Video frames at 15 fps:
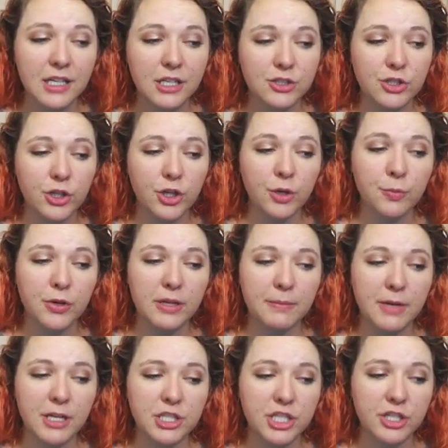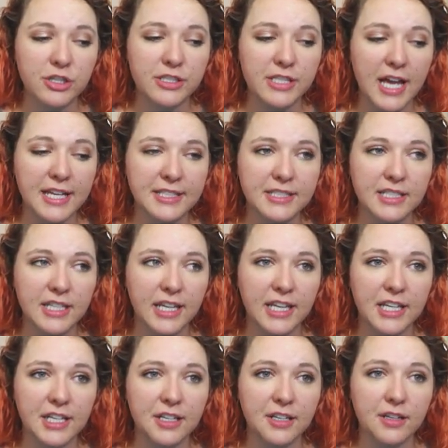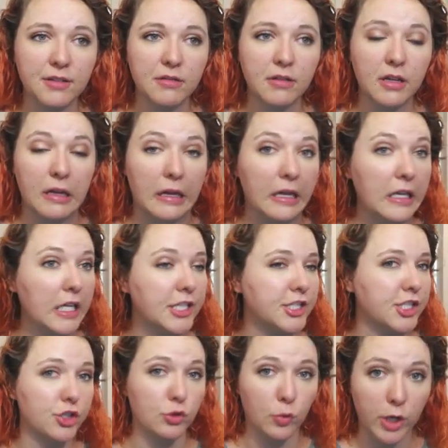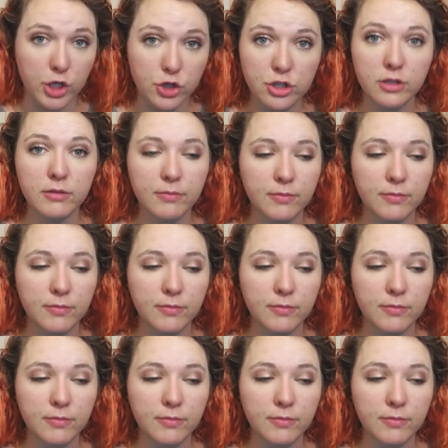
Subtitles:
So you'll pretty much hear des in any situation.